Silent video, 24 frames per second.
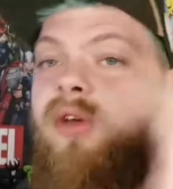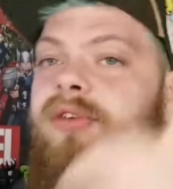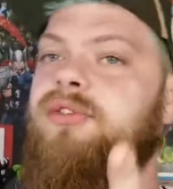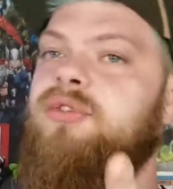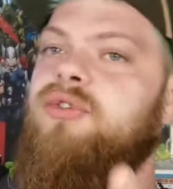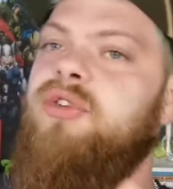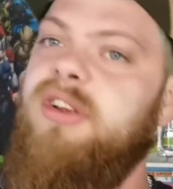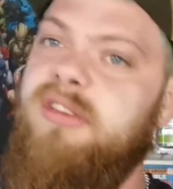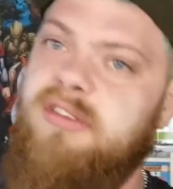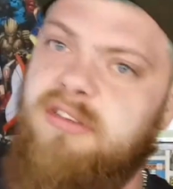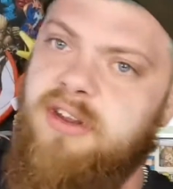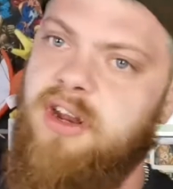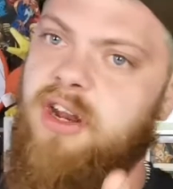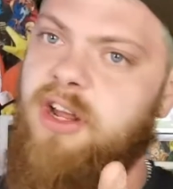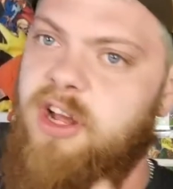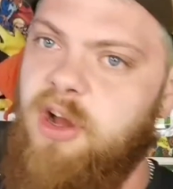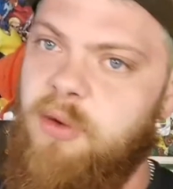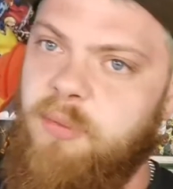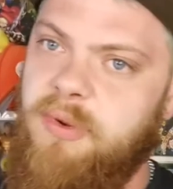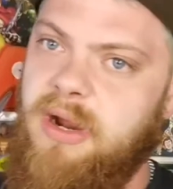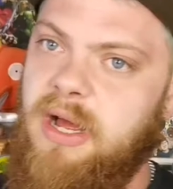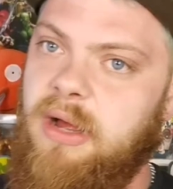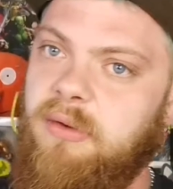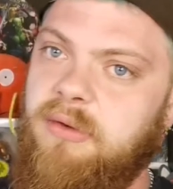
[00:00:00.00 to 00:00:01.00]
Plus, Chris is gonna
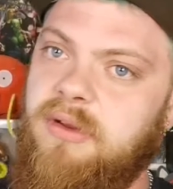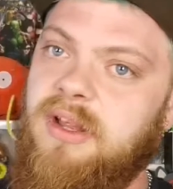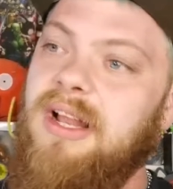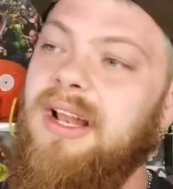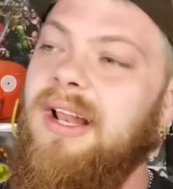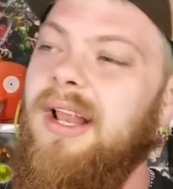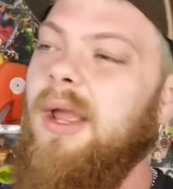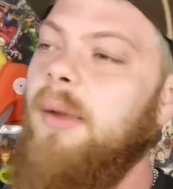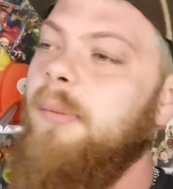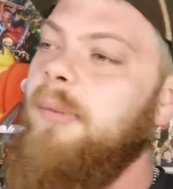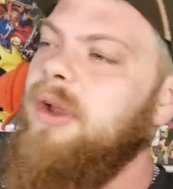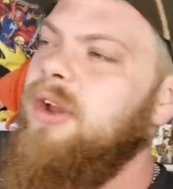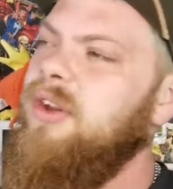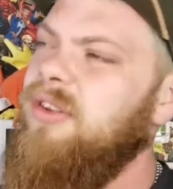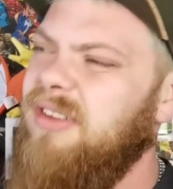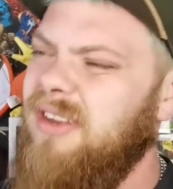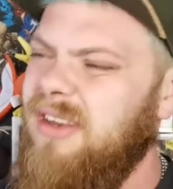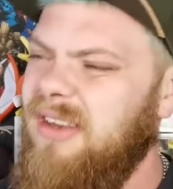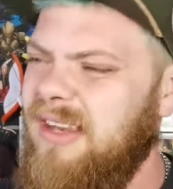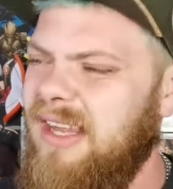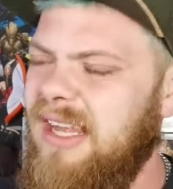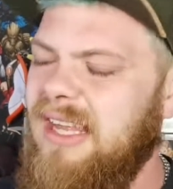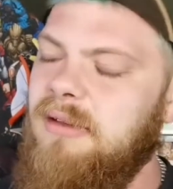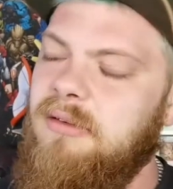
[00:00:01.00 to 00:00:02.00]
come round
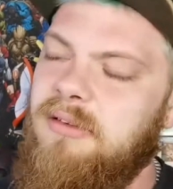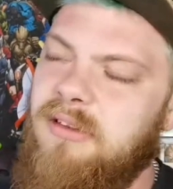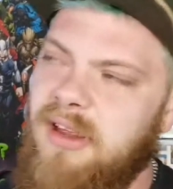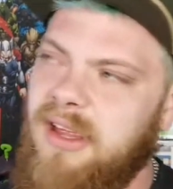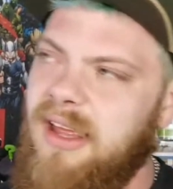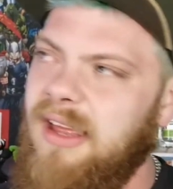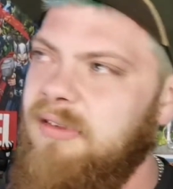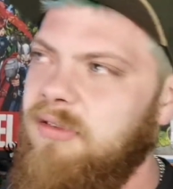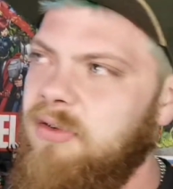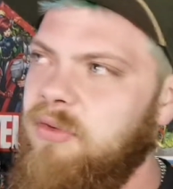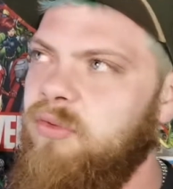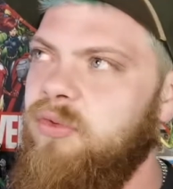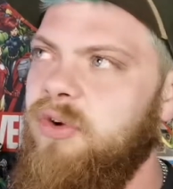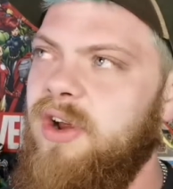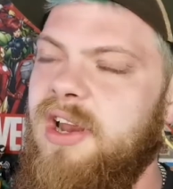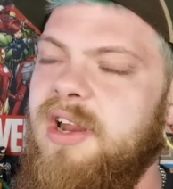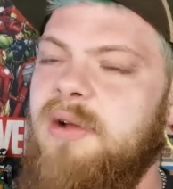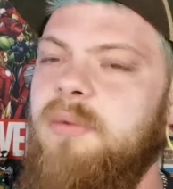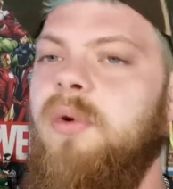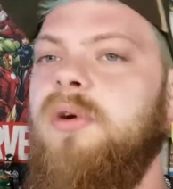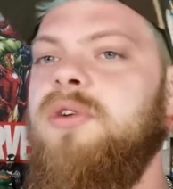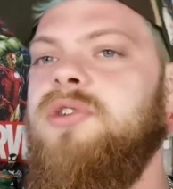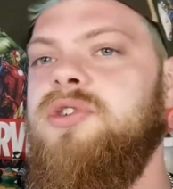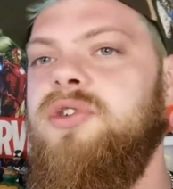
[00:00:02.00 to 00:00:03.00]
because he hasn't
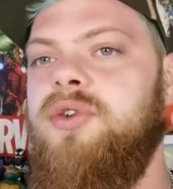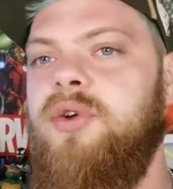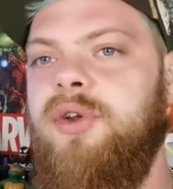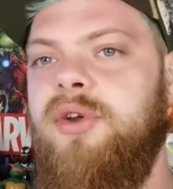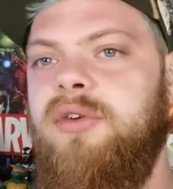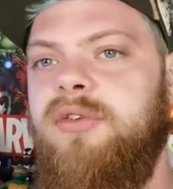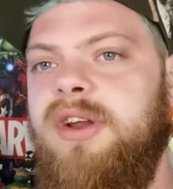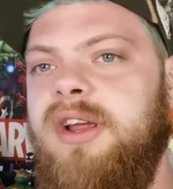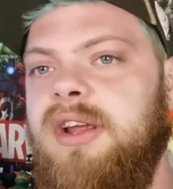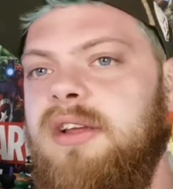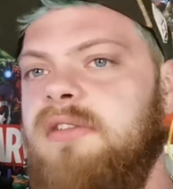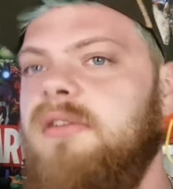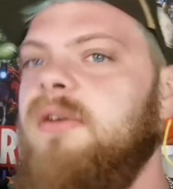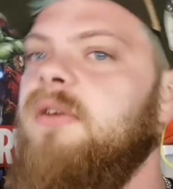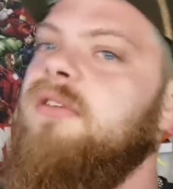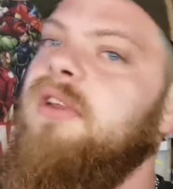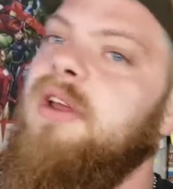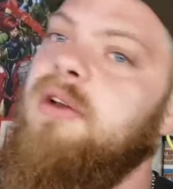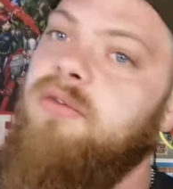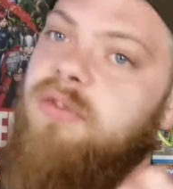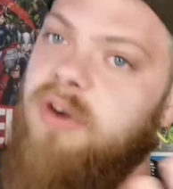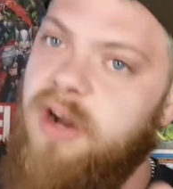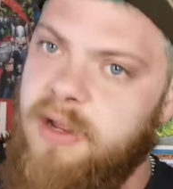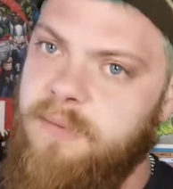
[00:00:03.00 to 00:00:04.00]
really watched Lord of the Rings, so I
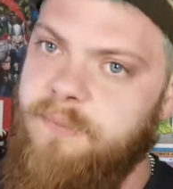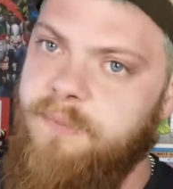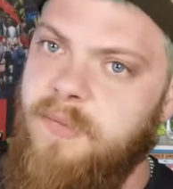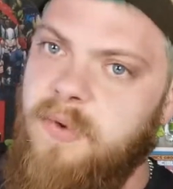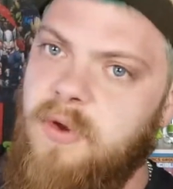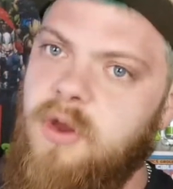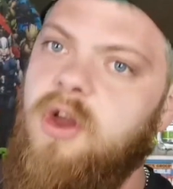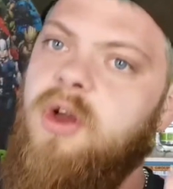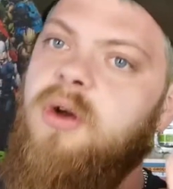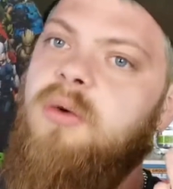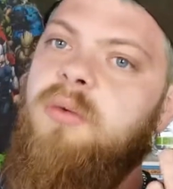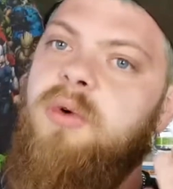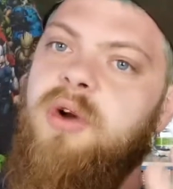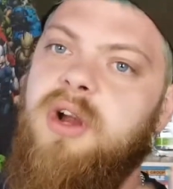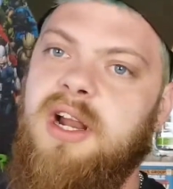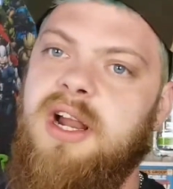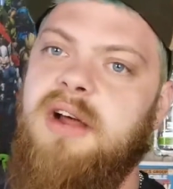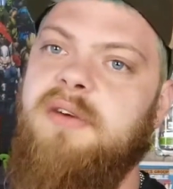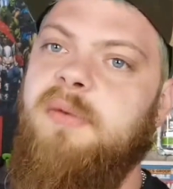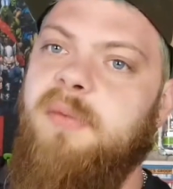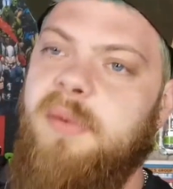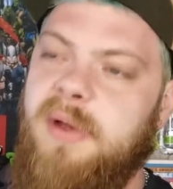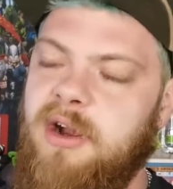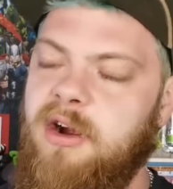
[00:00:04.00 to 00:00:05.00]
was like, right, we're
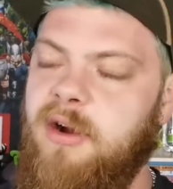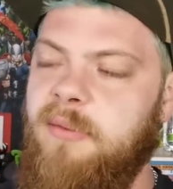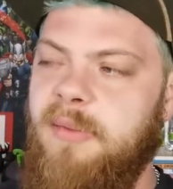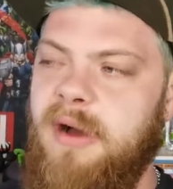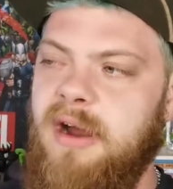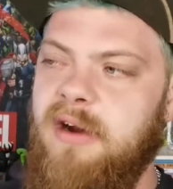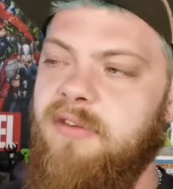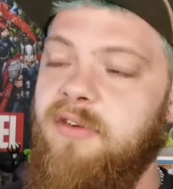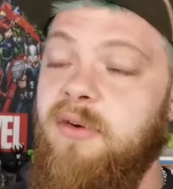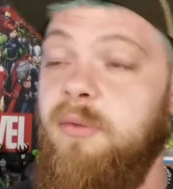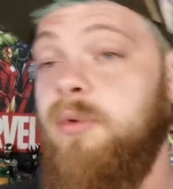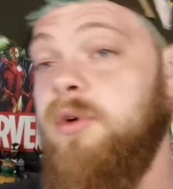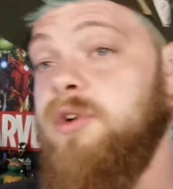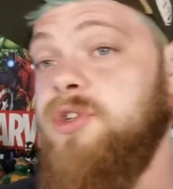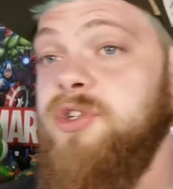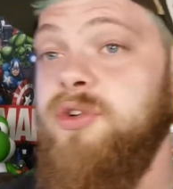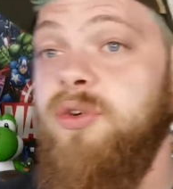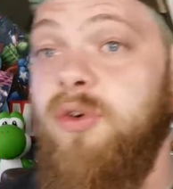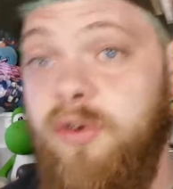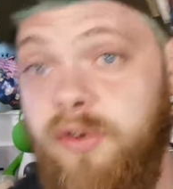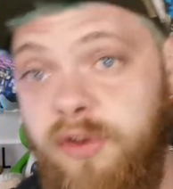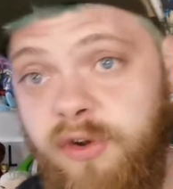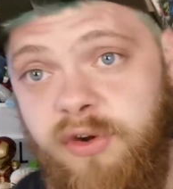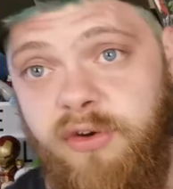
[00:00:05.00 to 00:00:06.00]
gonna have a big old marathon
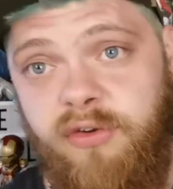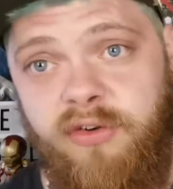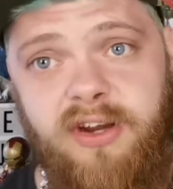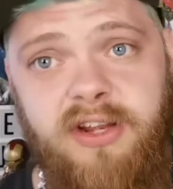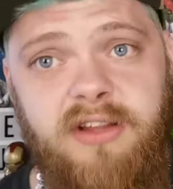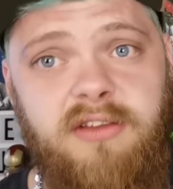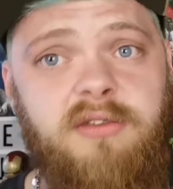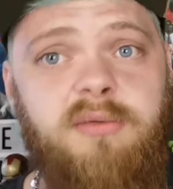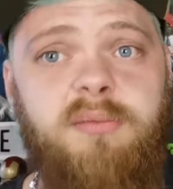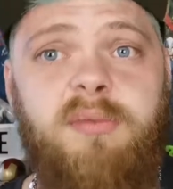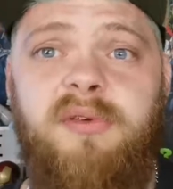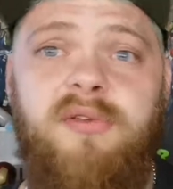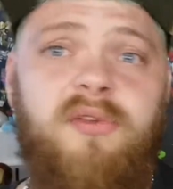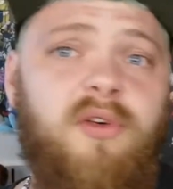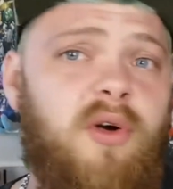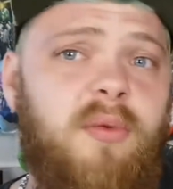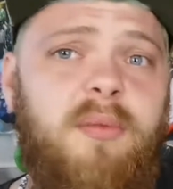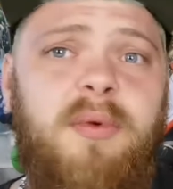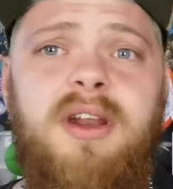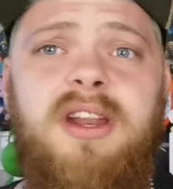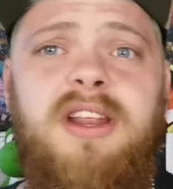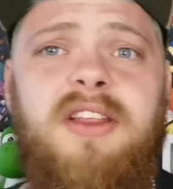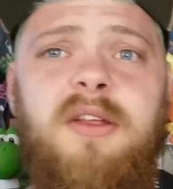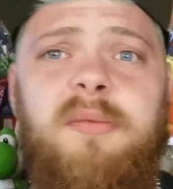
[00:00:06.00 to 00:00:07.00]
watching Lord of the Rings
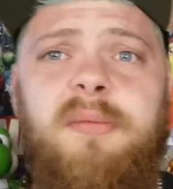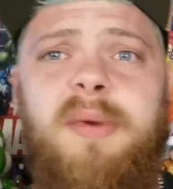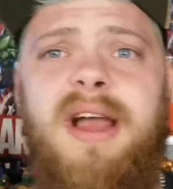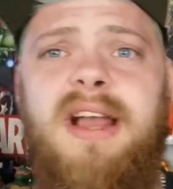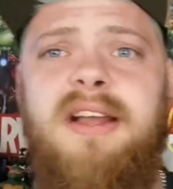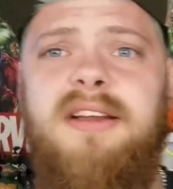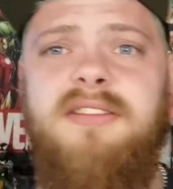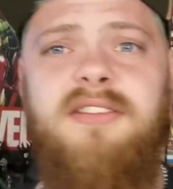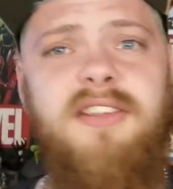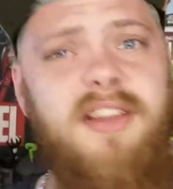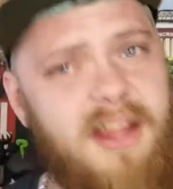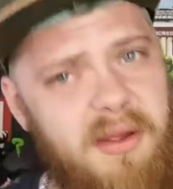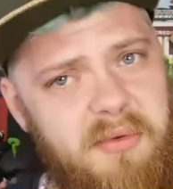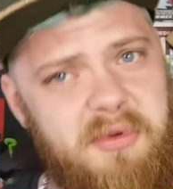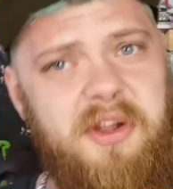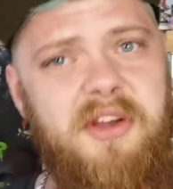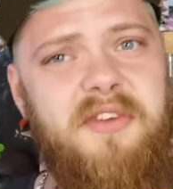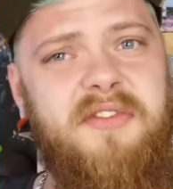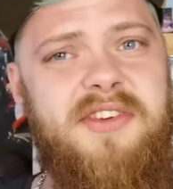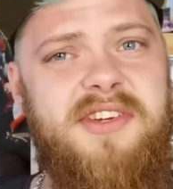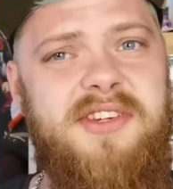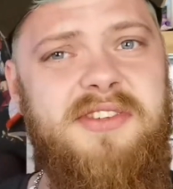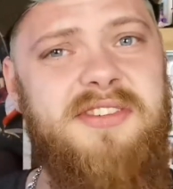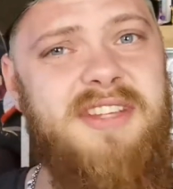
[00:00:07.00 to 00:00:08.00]
before Money in the Bank. So there
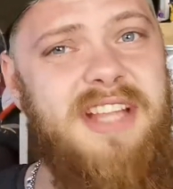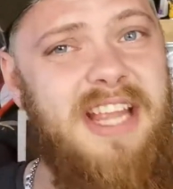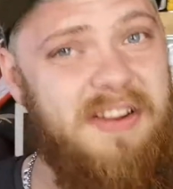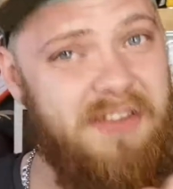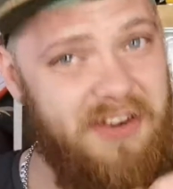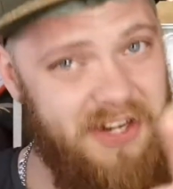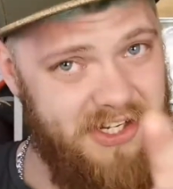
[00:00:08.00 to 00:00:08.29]
we go, visuals.